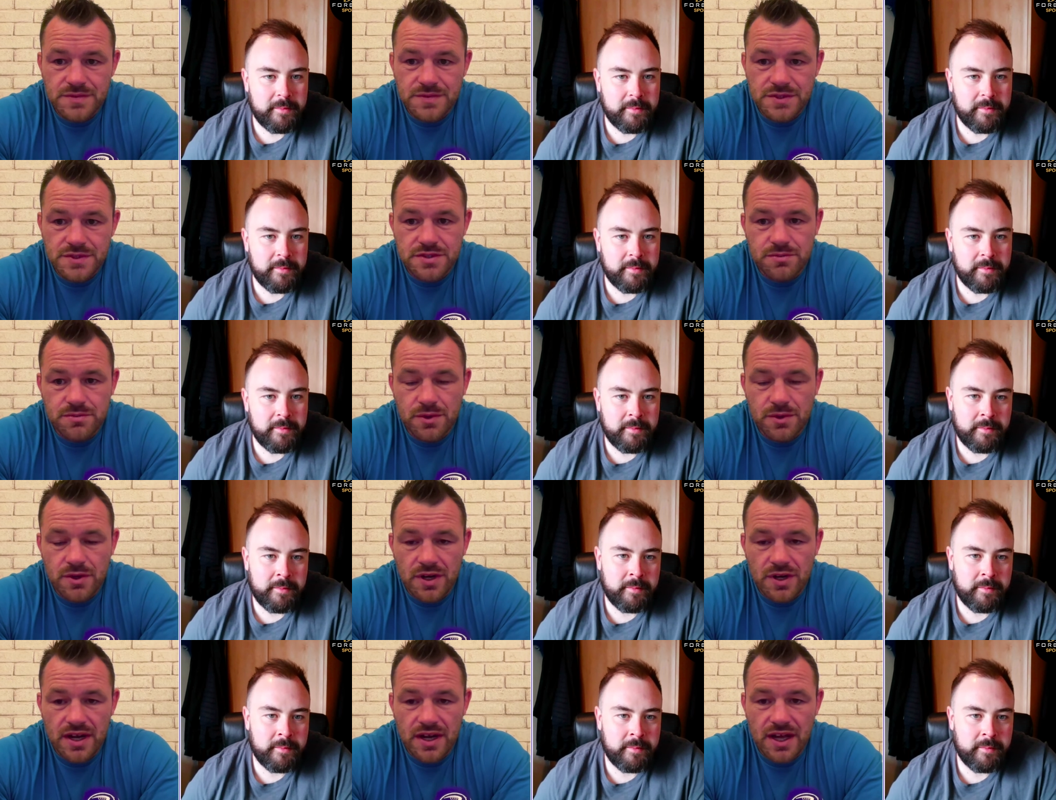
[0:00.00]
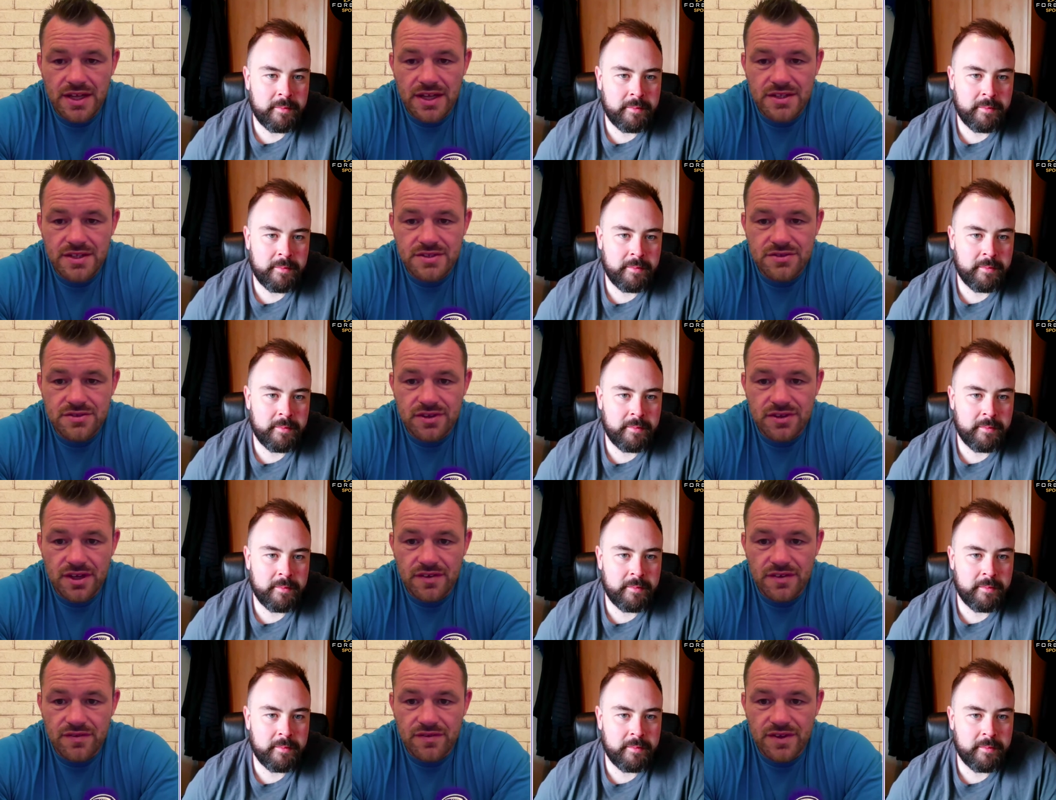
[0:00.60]
Speaker 1: some more lads
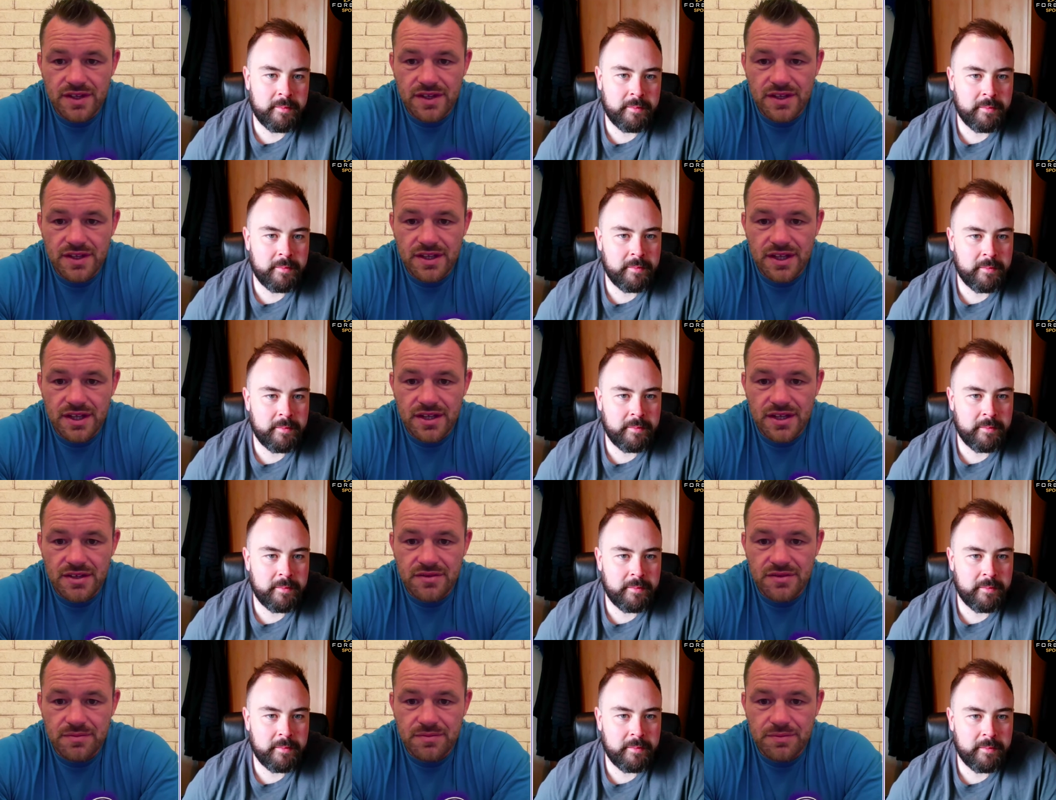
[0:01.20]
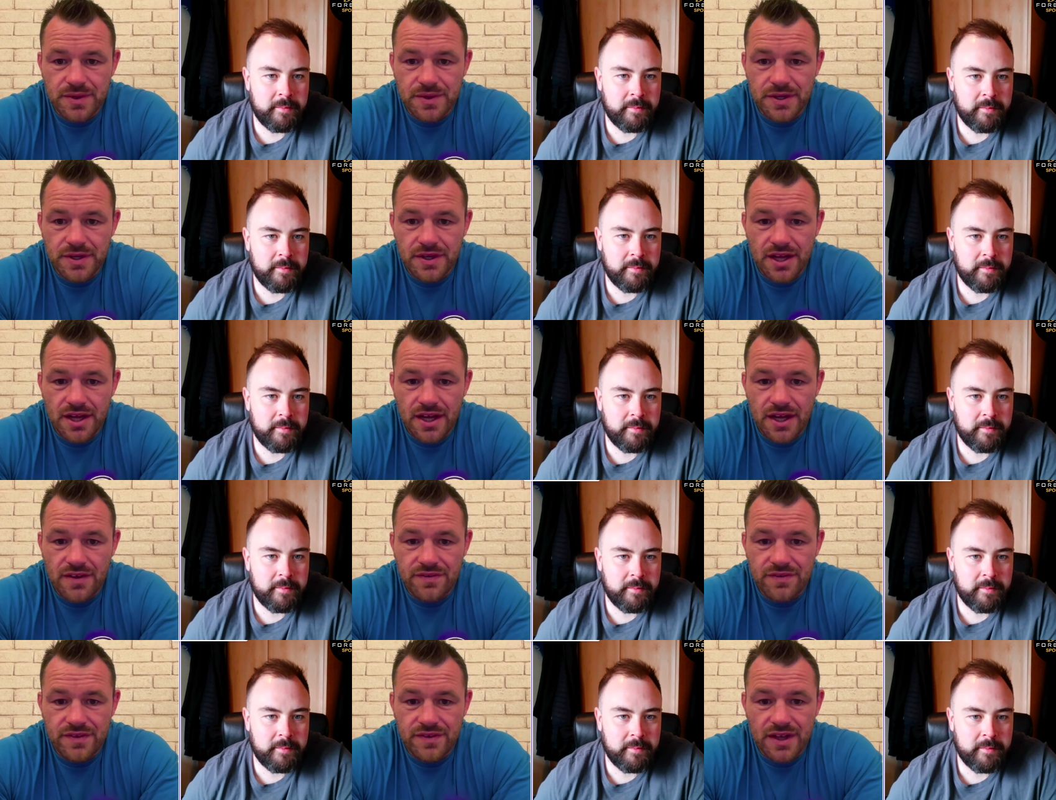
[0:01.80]
arrived in then about
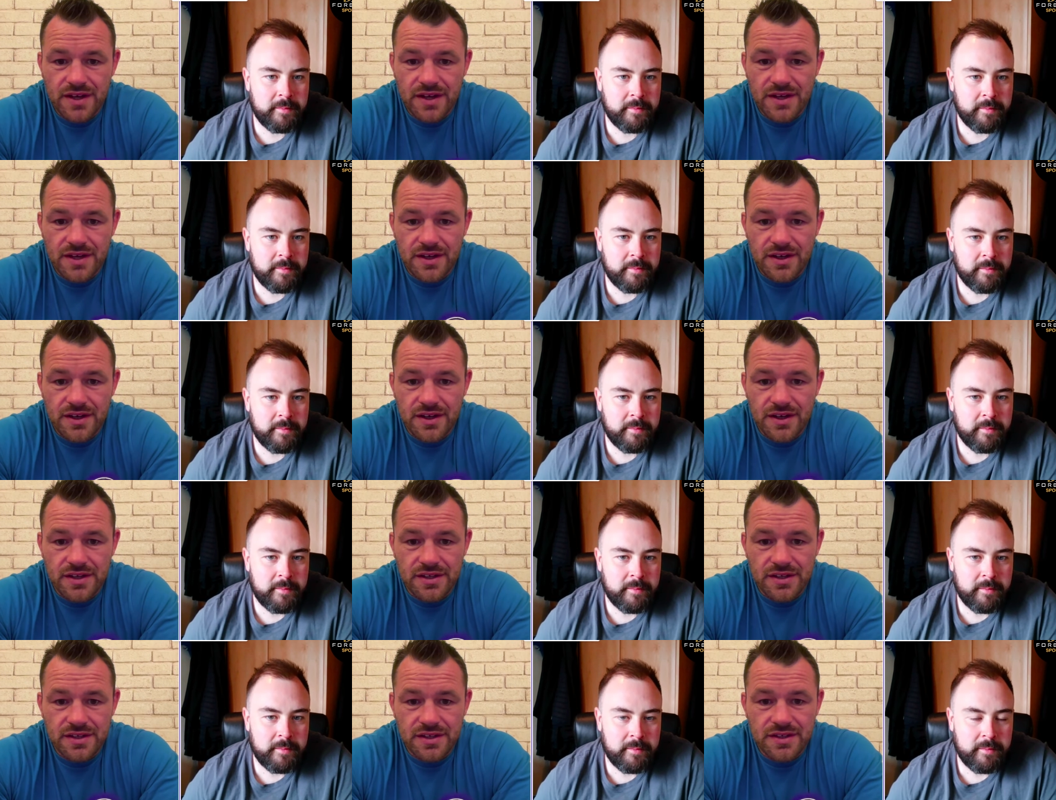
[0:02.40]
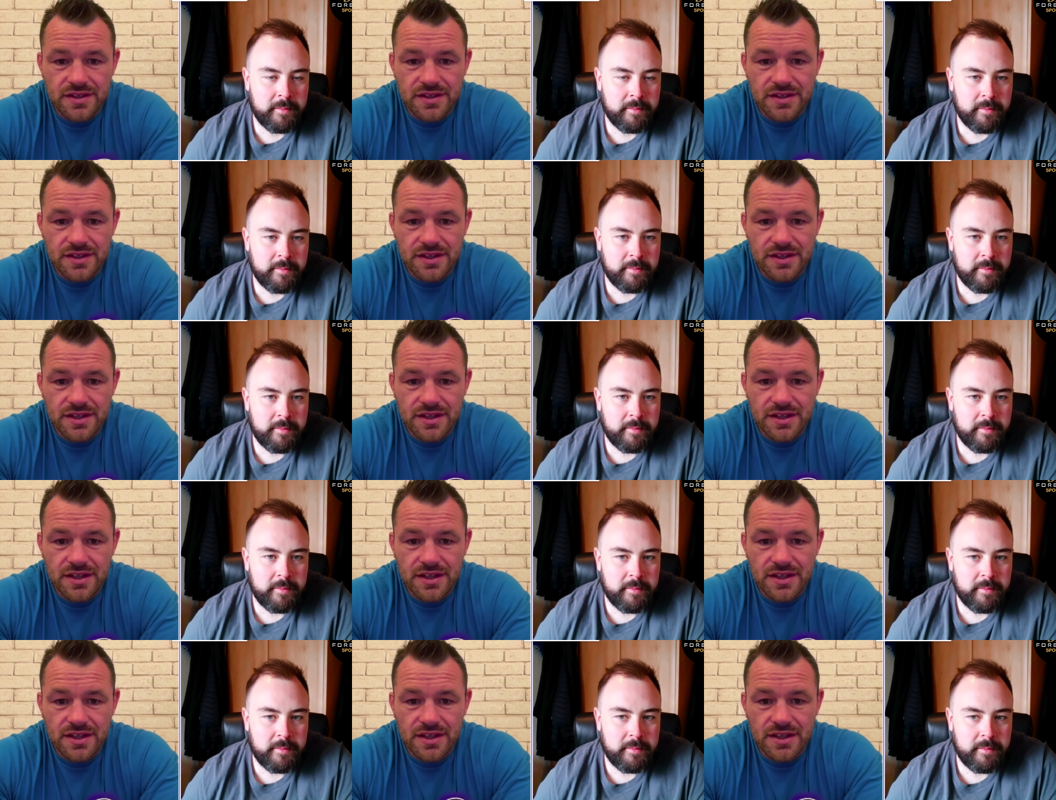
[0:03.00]
half ten at night,
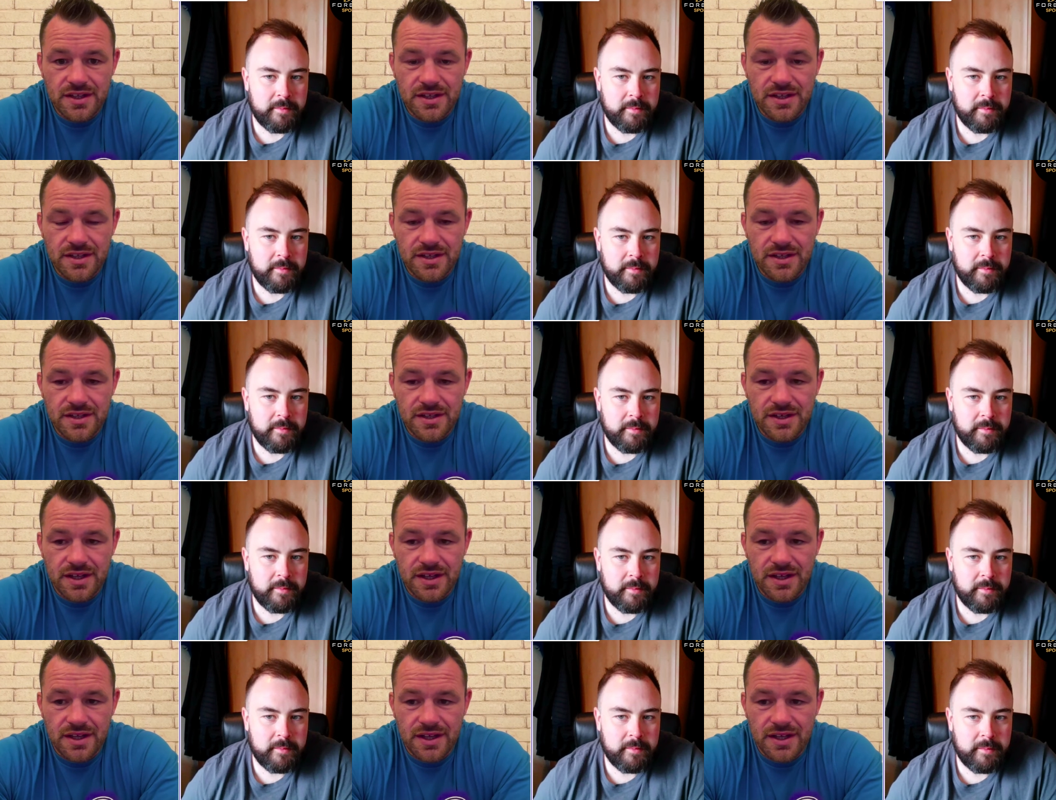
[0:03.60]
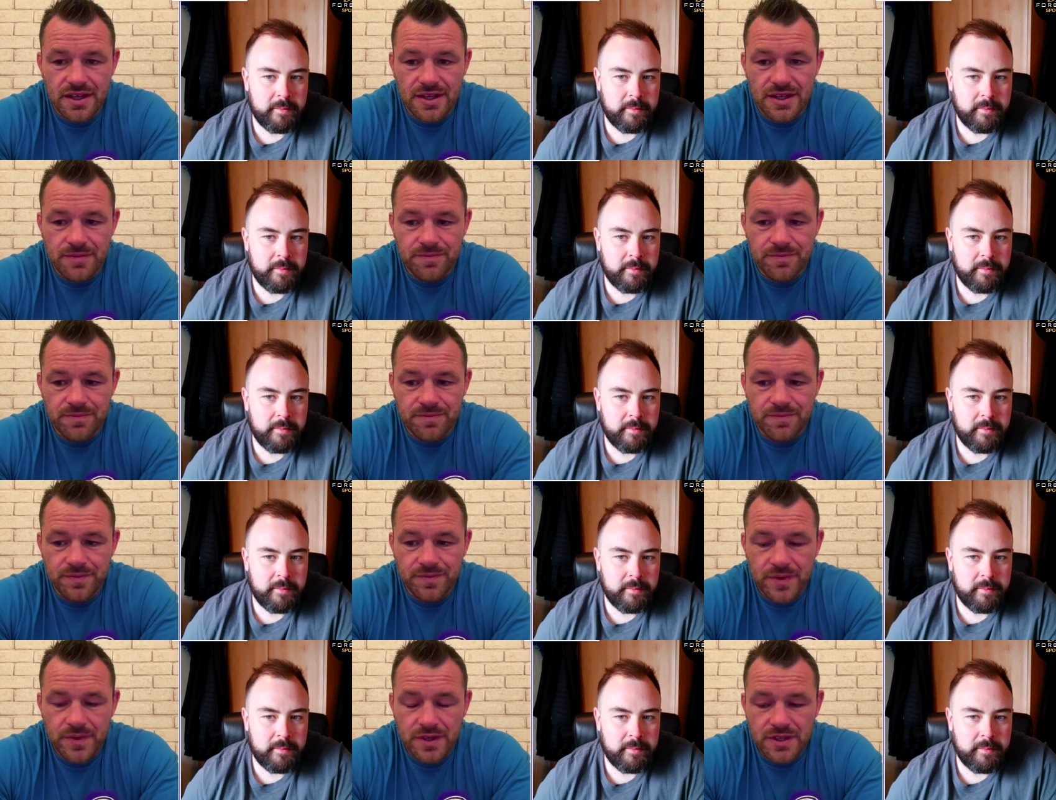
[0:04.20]
and
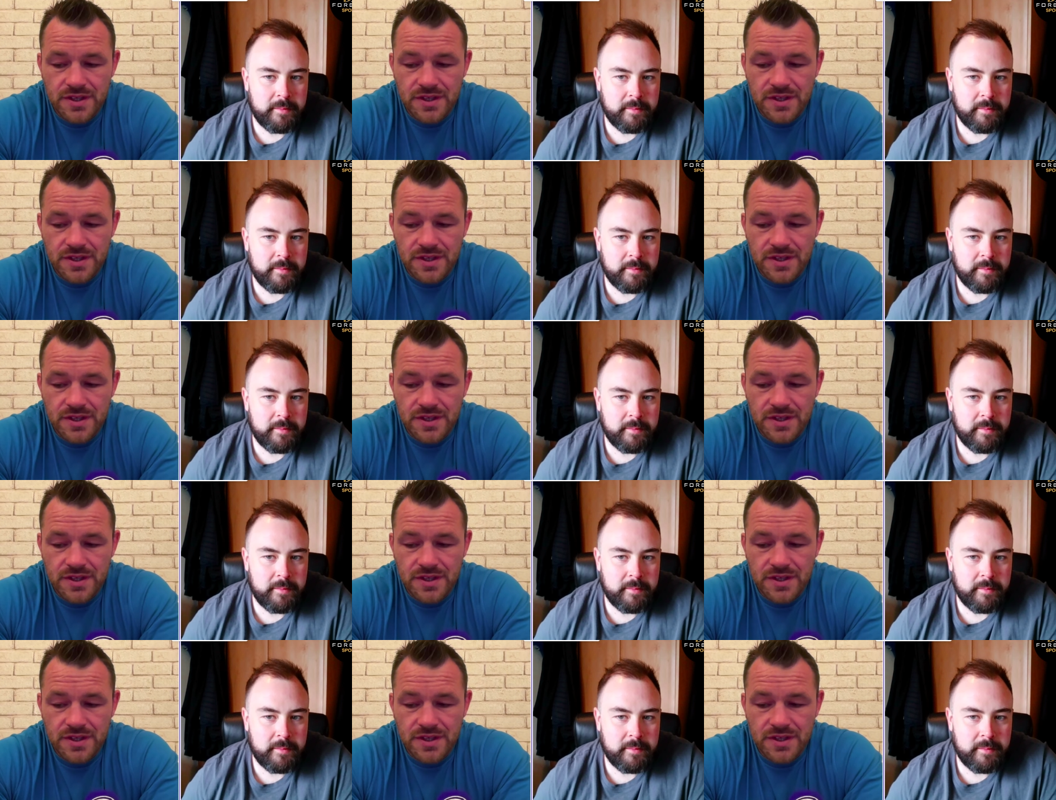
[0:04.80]
um,